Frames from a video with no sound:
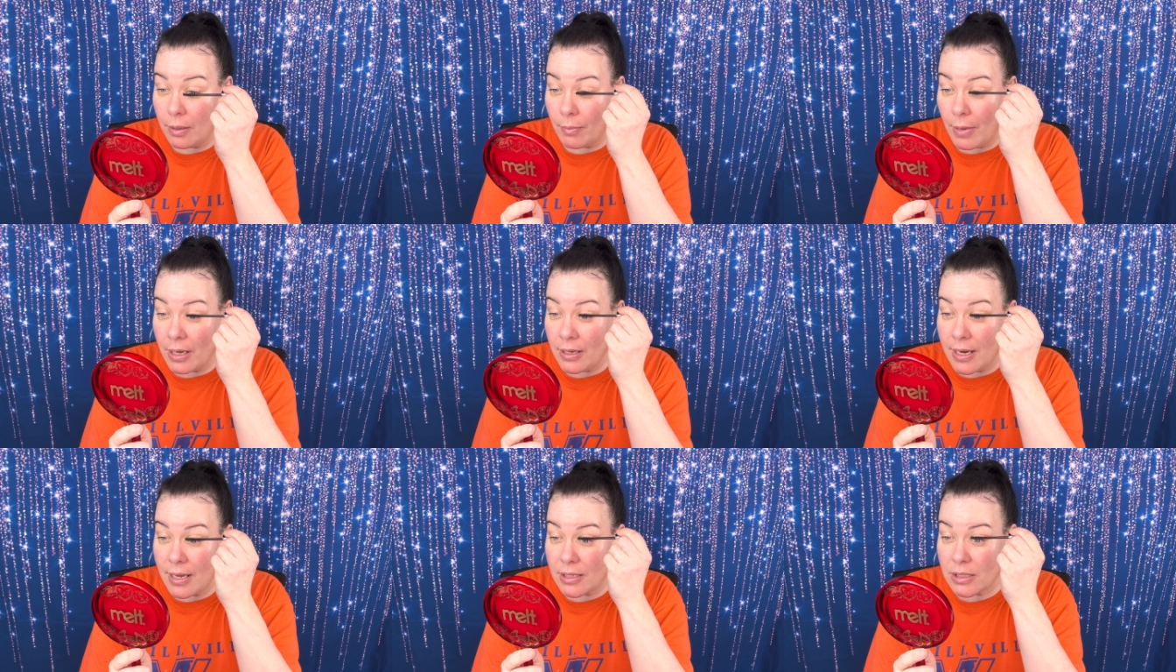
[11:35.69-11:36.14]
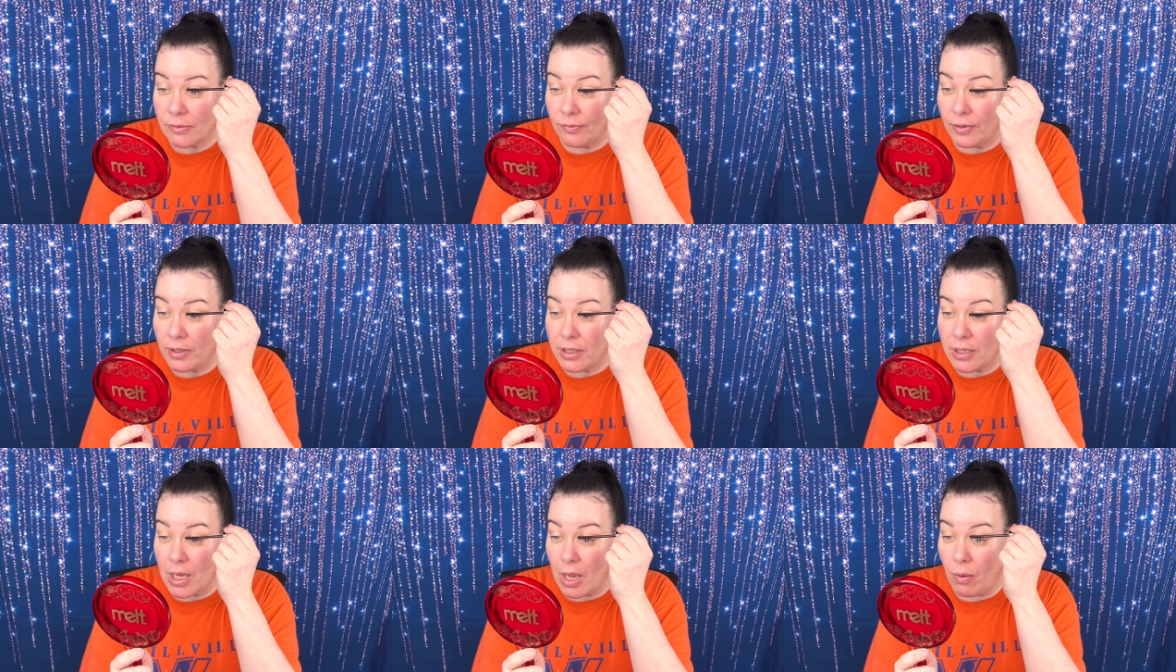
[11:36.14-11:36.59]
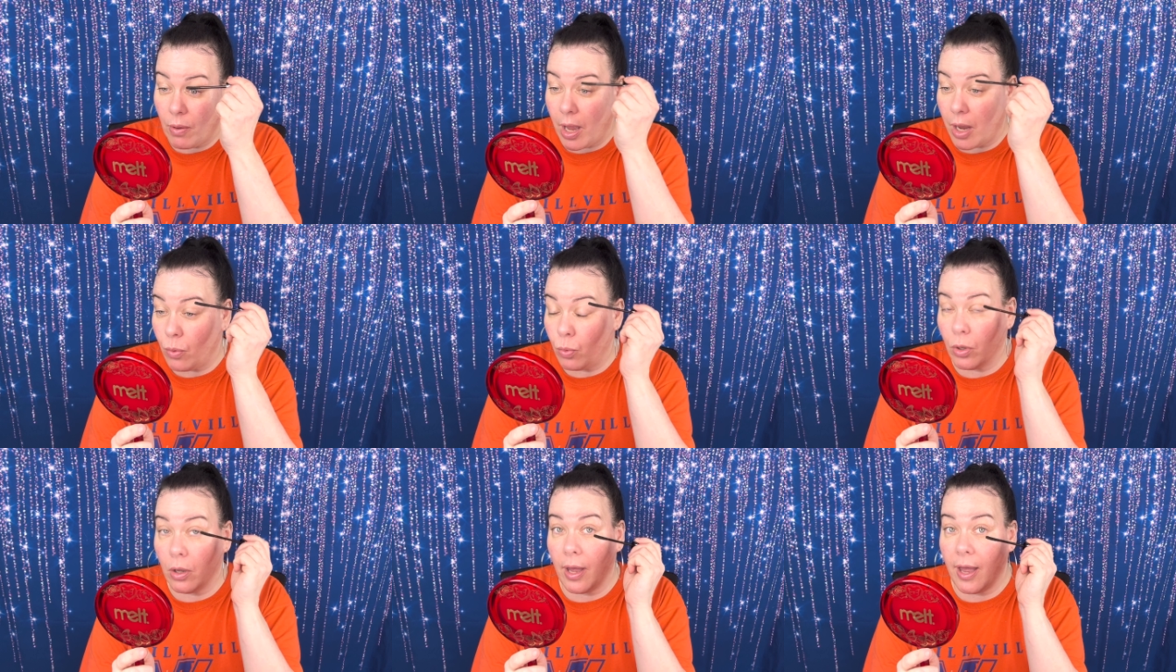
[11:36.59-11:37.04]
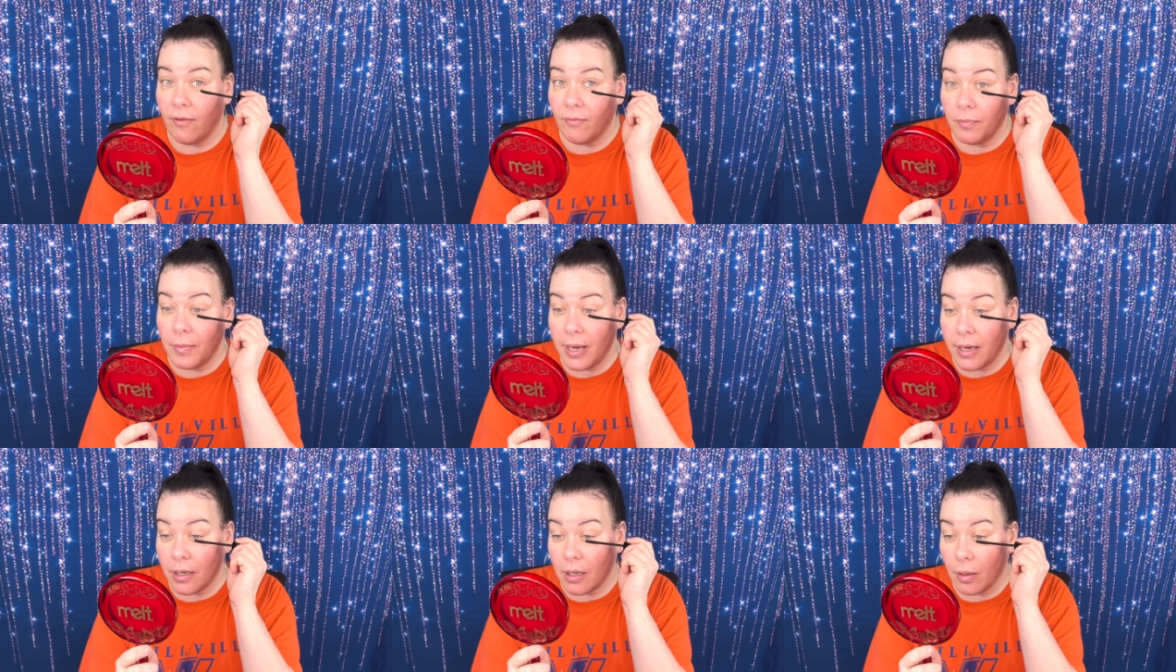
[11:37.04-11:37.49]
My next video, I will have
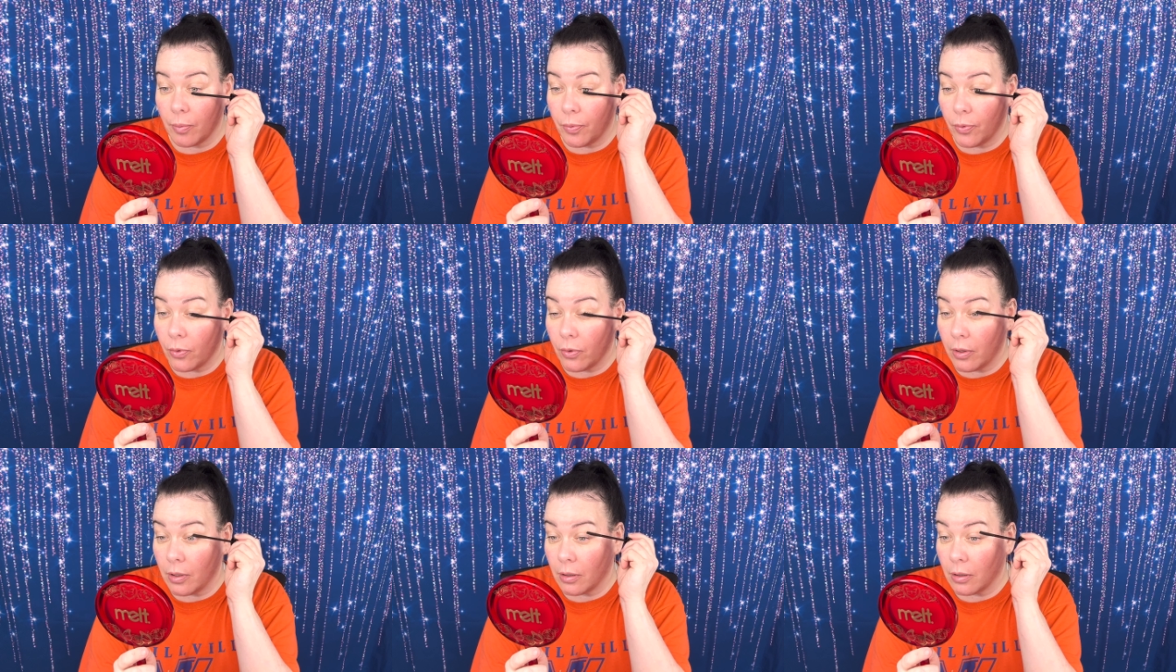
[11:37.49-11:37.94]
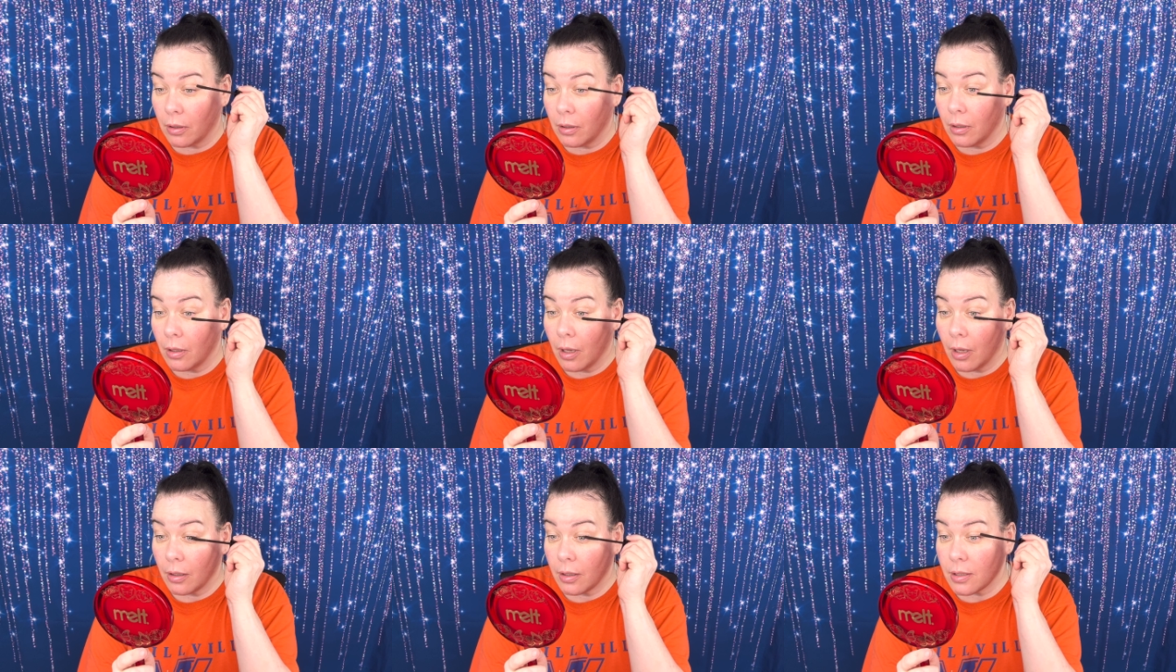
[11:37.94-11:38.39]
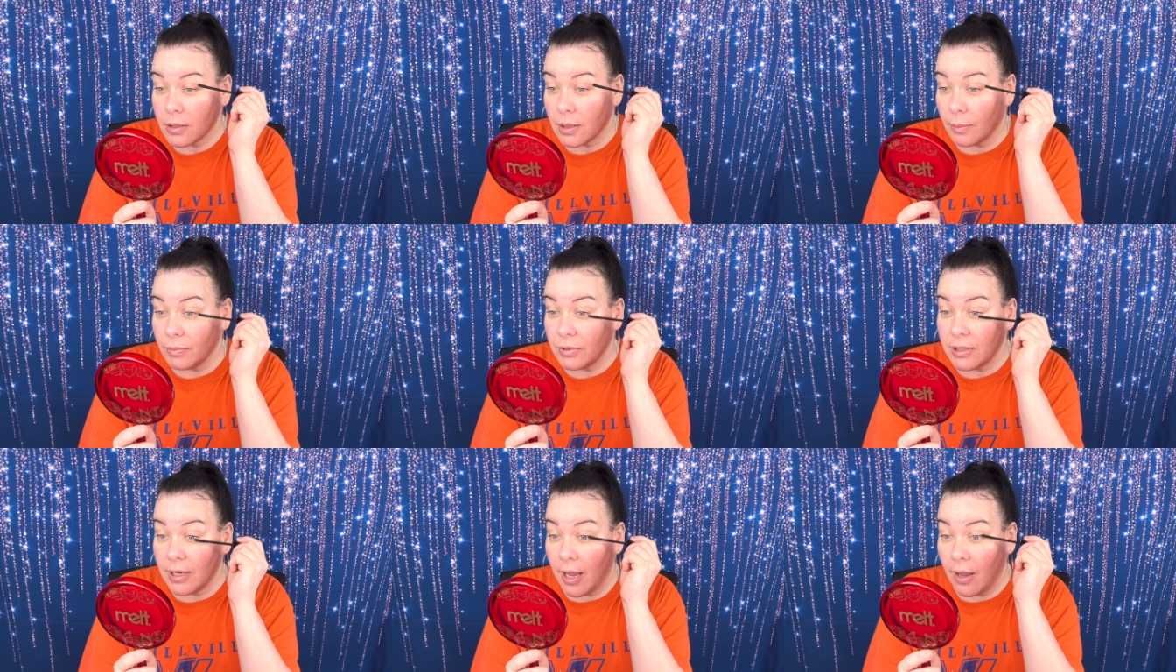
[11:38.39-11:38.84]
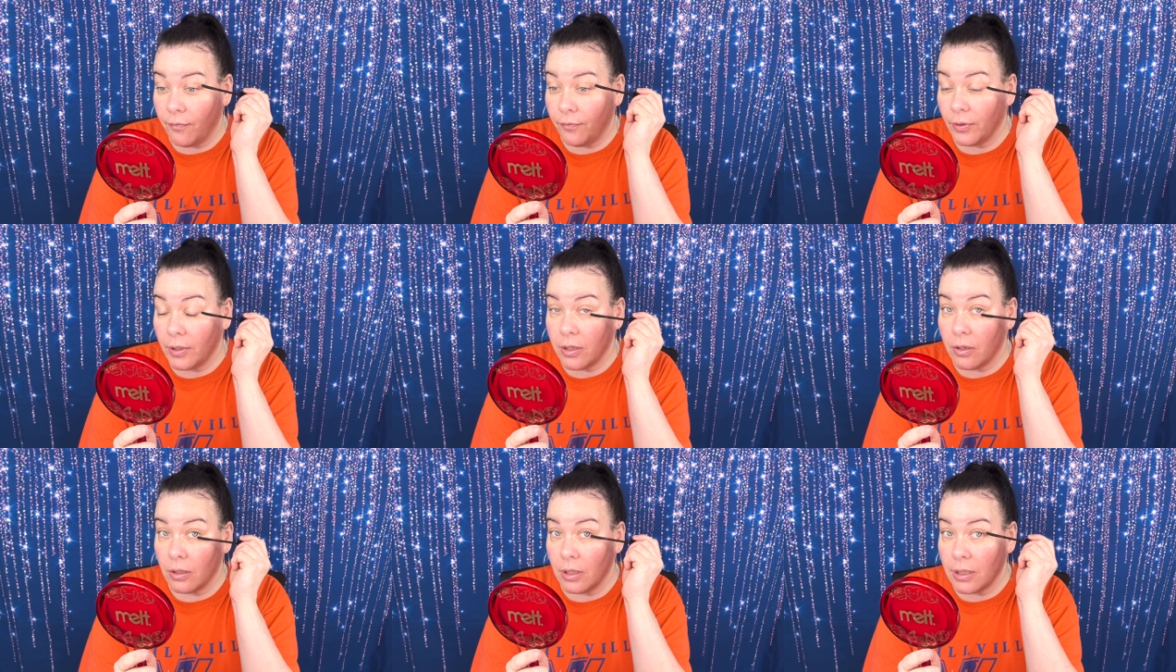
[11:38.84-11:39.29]
makeup on because I'm
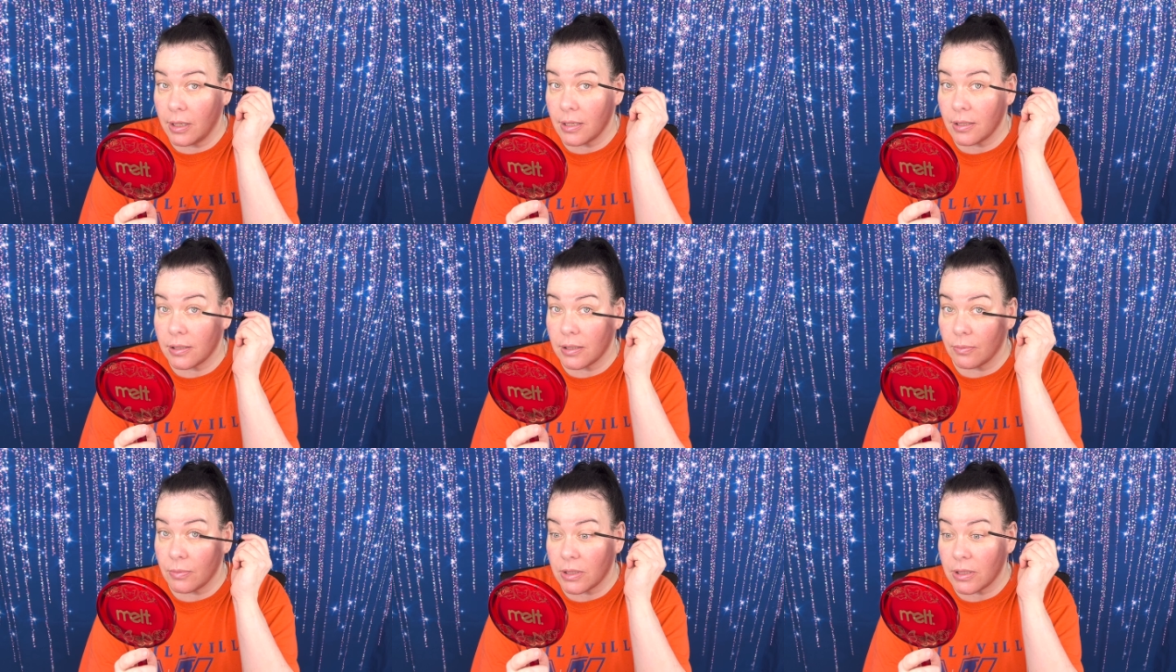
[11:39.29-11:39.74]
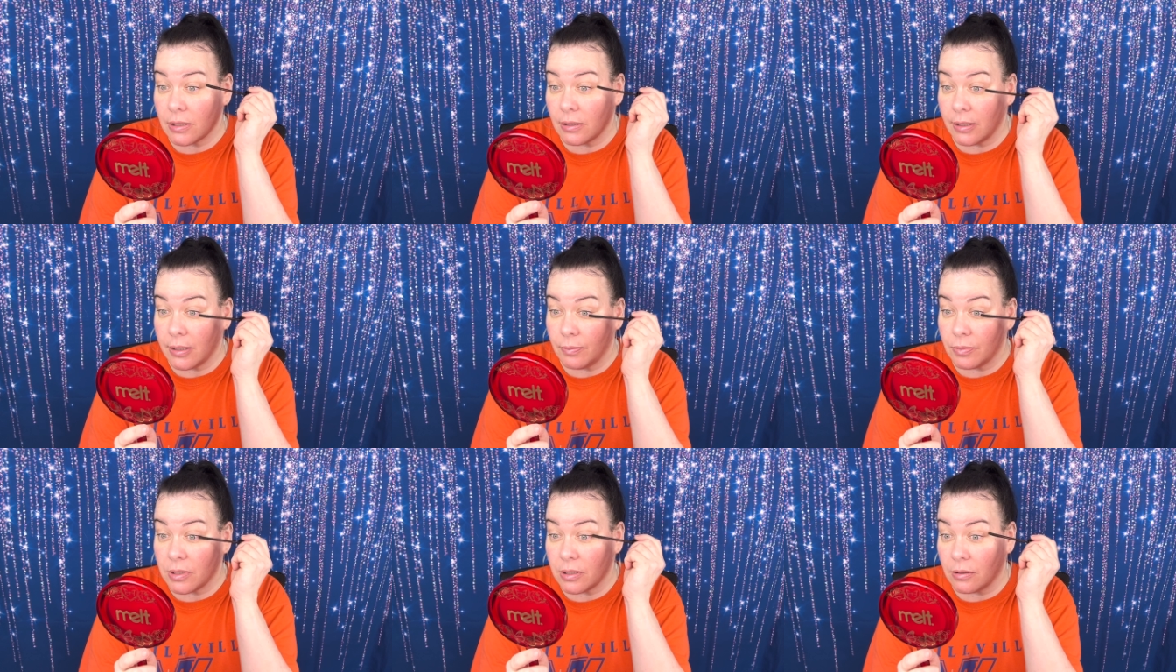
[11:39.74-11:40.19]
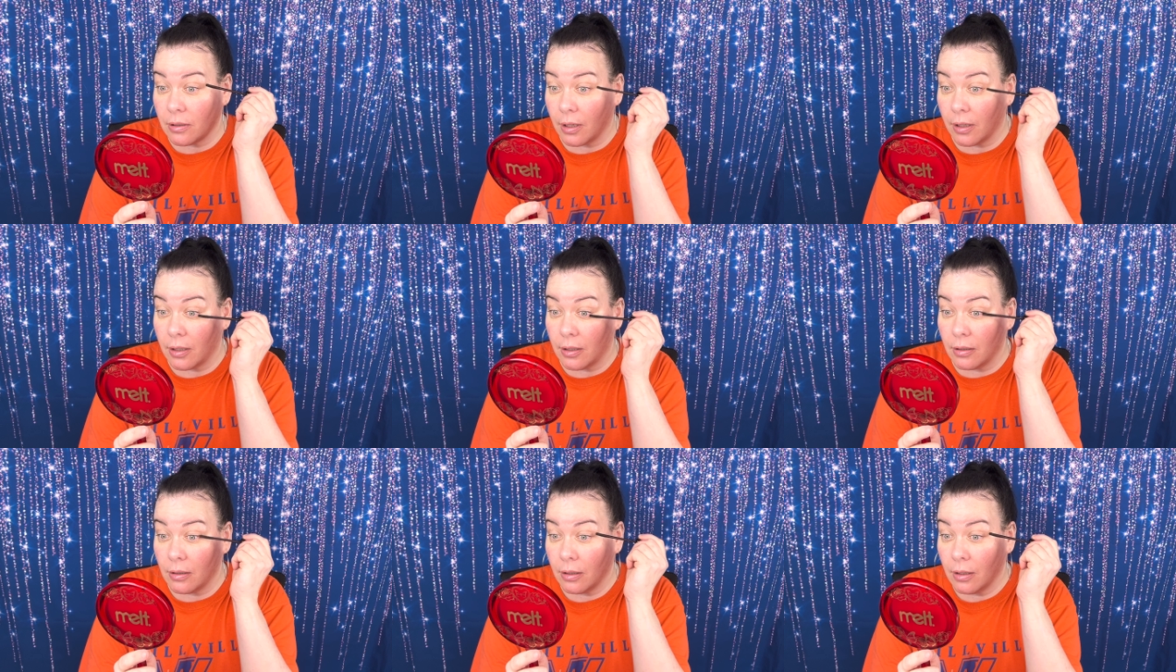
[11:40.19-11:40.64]
definitely going to get some sleep tonight.